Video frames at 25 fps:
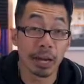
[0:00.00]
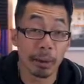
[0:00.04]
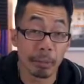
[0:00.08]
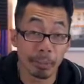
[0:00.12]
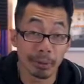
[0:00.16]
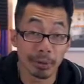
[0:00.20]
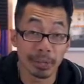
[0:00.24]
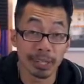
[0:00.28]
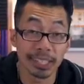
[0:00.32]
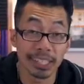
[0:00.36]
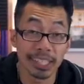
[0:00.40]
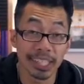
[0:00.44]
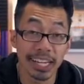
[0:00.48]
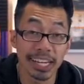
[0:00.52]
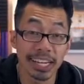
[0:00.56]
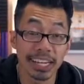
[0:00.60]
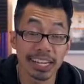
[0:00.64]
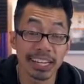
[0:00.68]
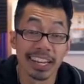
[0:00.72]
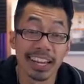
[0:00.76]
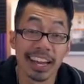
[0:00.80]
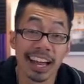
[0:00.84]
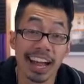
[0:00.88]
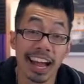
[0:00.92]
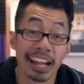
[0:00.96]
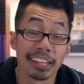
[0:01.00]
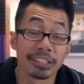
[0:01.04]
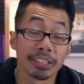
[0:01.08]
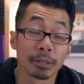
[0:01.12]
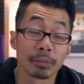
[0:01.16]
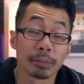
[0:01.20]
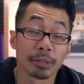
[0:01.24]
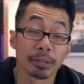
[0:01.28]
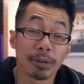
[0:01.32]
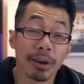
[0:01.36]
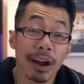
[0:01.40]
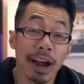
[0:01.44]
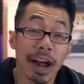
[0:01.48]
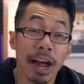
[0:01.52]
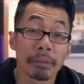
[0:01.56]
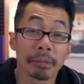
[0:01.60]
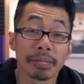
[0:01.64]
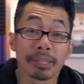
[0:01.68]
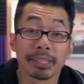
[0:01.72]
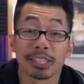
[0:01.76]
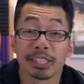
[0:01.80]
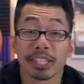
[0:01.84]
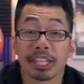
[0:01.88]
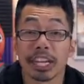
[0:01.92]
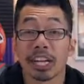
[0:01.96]
appreciate it. And subscribe to
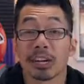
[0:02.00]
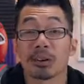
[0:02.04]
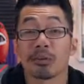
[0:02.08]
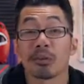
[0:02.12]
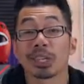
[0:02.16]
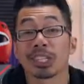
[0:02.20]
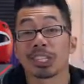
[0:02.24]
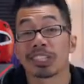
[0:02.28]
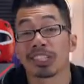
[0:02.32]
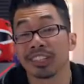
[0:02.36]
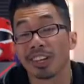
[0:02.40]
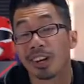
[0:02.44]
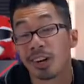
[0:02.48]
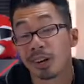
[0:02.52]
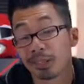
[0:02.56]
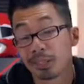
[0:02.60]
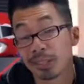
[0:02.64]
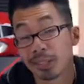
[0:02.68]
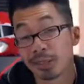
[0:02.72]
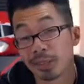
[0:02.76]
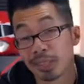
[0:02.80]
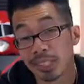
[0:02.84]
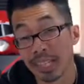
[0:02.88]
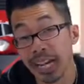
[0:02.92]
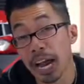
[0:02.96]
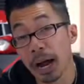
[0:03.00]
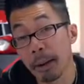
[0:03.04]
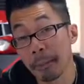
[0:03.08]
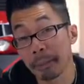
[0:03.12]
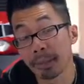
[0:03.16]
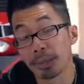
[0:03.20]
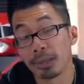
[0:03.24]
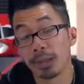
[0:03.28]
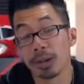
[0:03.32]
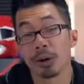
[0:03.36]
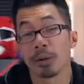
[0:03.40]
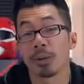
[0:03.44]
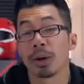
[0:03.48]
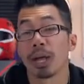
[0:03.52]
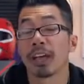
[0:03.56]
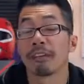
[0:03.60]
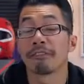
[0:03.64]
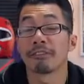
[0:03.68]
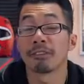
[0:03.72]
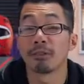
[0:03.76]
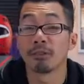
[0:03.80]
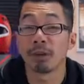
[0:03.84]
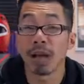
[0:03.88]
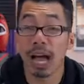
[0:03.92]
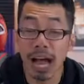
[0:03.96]
the channel, which is also down below if
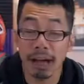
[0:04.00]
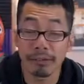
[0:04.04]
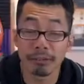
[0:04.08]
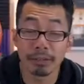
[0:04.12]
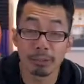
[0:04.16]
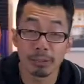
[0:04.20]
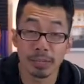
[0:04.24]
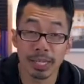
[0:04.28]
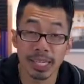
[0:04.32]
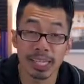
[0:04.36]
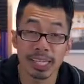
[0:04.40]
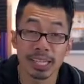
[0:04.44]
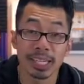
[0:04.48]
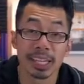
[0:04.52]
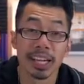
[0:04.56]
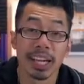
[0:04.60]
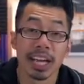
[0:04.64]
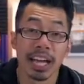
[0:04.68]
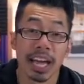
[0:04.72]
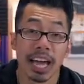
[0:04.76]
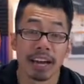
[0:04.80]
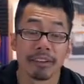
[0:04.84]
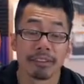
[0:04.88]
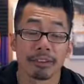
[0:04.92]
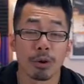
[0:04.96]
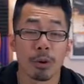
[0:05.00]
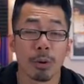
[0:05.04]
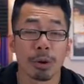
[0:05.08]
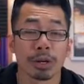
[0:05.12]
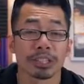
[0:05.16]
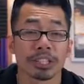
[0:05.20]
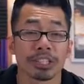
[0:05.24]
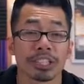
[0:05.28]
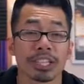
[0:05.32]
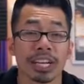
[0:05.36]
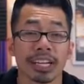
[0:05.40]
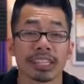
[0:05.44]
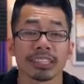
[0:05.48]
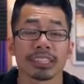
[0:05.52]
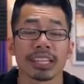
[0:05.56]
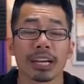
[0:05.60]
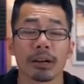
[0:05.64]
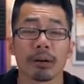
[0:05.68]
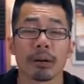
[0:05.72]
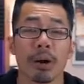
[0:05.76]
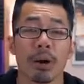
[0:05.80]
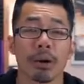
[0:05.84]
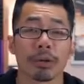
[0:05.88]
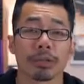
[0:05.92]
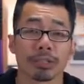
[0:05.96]
you haven't already. And of course, check us
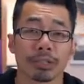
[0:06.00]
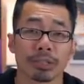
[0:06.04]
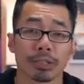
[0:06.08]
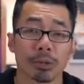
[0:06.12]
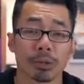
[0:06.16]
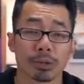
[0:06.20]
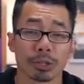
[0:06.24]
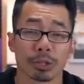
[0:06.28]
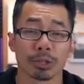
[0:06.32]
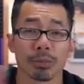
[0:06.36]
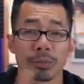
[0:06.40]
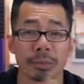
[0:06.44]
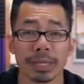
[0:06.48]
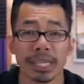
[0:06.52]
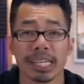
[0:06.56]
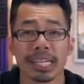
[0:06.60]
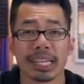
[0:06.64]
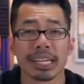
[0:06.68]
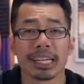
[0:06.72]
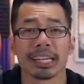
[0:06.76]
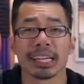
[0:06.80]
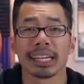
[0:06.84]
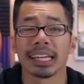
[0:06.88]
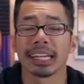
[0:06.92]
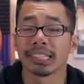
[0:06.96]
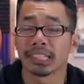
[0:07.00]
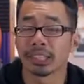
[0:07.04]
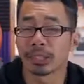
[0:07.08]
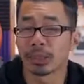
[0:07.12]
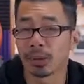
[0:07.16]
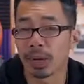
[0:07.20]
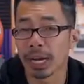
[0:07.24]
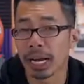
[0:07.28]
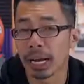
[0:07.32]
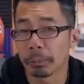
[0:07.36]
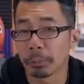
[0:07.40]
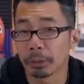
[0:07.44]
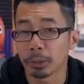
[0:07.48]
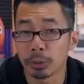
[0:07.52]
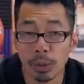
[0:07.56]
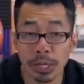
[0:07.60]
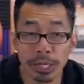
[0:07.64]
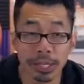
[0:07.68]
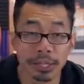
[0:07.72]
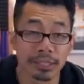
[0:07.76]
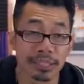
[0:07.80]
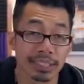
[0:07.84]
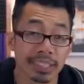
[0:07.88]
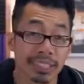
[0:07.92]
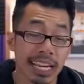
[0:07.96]
out on social media, Instagram,
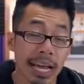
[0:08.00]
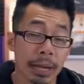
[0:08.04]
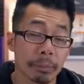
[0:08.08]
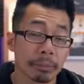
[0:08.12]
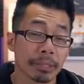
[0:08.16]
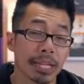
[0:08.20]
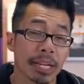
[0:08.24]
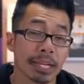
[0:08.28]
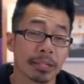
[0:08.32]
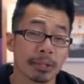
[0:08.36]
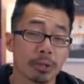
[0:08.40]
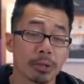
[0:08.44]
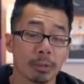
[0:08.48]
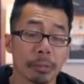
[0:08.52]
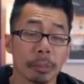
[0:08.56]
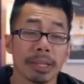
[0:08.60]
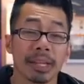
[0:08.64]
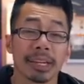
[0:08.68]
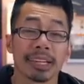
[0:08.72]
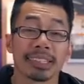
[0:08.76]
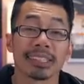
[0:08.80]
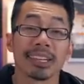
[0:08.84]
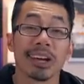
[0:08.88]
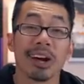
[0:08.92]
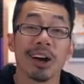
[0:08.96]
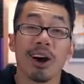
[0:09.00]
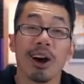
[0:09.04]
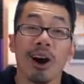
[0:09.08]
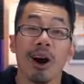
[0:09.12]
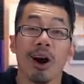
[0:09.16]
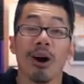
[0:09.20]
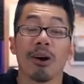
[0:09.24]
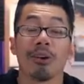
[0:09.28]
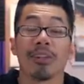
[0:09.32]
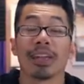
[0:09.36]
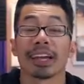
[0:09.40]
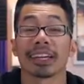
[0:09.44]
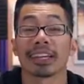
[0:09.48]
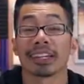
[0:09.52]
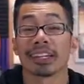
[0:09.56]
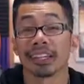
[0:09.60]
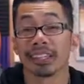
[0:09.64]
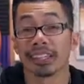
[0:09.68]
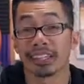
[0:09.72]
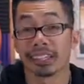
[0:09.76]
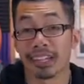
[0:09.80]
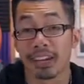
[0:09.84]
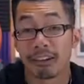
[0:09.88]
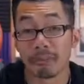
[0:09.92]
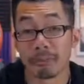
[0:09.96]
Twitter, Snapchat, Google+. All that good
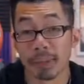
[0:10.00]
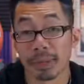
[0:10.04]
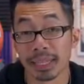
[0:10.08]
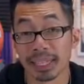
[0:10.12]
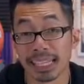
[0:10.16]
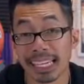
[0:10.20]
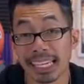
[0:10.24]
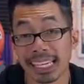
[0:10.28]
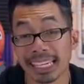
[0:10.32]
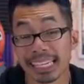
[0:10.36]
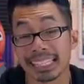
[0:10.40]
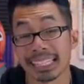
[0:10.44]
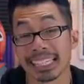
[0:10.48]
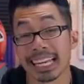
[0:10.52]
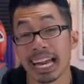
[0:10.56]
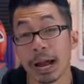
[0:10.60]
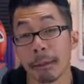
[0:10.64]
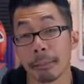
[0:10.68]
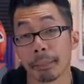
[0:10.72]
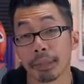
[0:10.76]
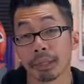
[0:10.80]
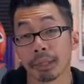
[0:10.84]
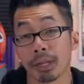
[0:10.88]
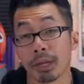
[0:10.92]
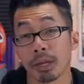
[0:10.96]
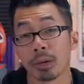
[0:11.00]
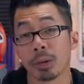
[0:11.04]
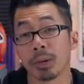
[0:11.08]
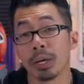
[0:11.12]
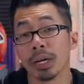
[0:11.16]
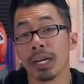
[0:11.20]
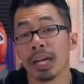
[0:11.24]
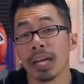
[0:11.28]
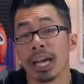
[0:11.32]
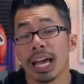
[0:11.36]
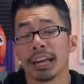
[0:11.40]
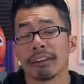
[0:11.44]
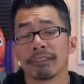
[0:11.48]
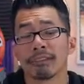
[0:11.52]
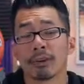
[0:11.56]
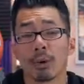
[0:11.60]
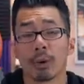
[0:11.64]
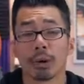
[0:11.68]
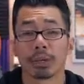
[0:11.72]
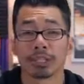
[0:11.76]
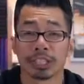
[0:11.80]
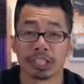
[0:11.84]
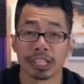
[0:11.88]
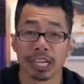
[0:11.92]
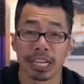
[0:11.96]
stuff will be linked down below. And of
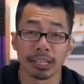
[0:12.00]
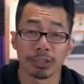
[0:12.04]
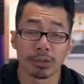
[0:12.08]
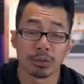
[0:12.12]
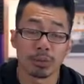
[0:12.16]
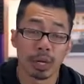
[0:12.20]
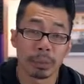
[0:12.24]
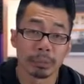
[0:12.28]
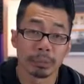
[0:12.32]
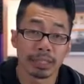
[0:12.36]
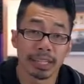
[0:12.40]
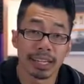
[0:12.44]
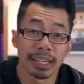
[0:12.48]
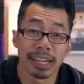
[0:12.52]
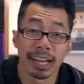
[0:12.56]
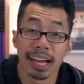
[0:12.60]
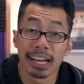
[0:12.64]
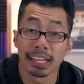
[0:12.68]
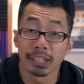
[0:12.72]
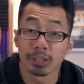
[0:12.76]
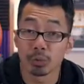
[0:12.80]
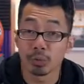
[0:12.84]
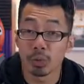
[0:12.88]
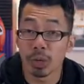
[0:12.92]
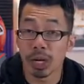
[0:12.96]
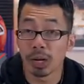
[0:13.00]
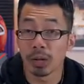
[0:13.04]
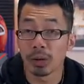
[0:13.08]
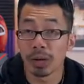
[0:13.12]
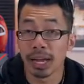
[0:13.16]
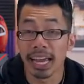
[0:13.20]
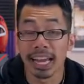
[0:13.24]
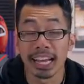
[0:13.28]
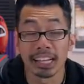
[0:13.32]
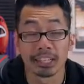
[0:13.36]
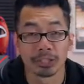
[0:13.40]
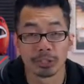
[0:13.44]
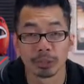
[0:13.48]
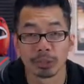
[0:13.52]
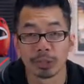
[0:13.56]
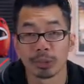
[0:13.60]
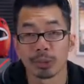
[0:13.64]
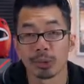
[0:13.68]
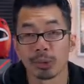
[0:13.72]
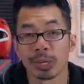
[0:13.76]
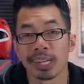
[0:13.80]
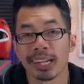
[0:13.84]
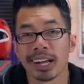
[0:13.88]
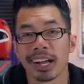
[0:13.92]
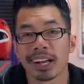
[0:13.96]
course, check out the website as well,
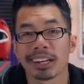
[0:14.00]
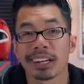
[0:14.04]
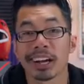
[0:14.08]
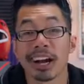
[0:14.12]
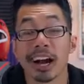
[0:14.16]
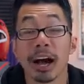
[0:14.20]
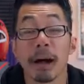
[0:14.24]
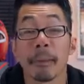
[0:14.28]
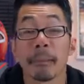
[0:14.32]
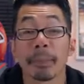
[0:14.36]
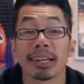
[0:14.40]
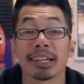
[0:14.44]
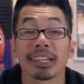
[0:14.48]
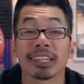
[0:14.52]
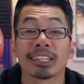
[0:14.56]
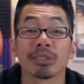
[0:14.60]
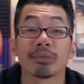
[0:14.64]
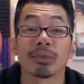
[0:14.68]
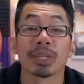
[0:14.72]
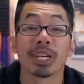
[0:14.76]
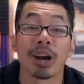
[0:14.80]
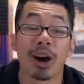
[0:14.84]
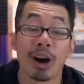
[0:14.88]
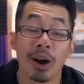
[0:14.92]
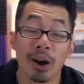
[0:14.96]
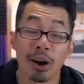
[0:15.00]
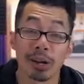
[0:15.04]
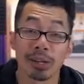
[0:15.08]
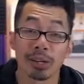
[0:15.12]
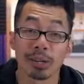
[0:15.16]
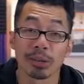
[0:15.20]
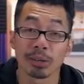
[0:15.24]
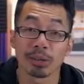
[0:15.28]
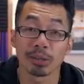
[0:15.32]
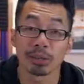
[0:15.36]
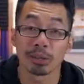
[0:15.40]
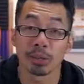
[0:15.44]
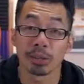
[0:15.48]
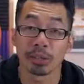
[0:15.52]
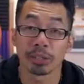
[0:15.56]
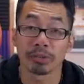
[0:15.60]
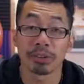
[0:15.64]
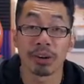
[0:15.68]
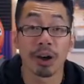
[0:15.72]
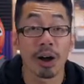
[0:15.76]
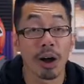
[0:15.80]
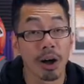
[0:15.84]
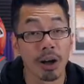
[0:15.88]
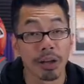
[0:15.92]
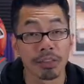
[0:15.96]
androidauthority.com, because we are your source for
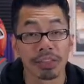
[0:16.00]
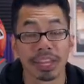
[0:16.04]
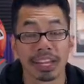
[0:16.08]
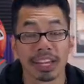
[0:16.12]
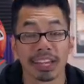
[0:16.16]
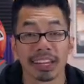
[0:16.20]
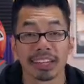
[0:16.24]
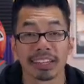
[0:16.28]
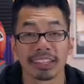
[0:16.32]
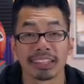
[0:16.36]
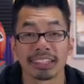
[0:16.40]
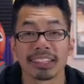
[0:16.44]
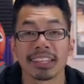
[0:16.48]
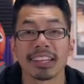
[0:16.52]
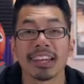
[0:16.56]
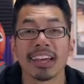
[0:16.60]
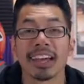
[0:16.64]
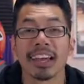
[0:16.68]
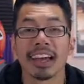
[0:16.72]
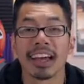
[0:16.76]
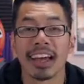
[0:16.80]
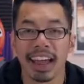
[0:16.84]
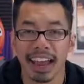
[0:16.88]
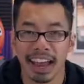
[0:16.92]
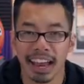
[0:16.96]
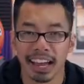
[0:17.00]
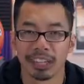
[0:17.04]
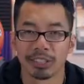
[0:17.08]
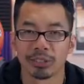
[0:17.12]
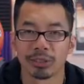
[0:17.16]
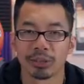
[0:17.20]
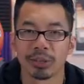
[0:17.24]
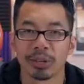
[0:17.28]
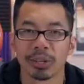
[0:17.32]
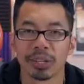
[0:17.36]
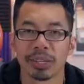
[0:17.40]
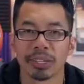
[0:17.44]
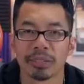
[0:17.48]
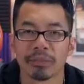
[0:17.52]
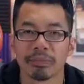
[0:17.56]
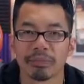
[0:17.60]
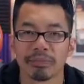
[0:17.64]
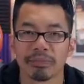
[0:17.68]
all things Android.